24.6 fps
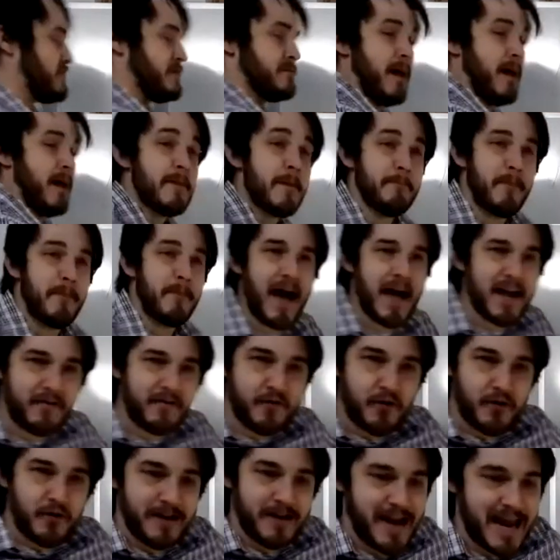they might be buying
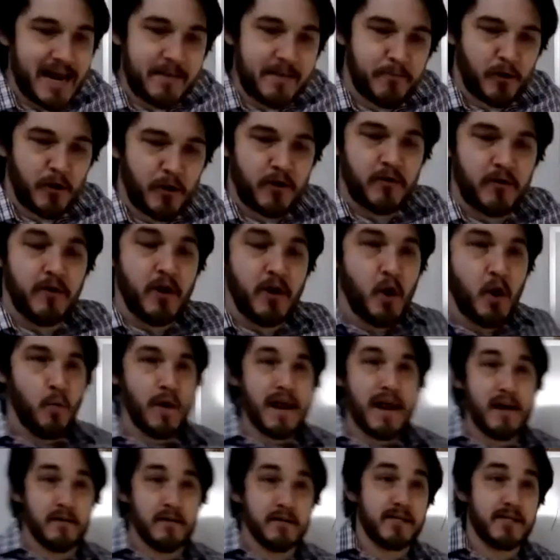for a neighbor.
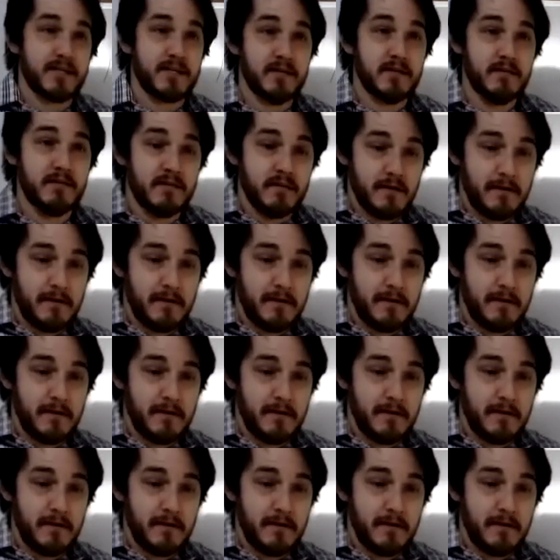What else?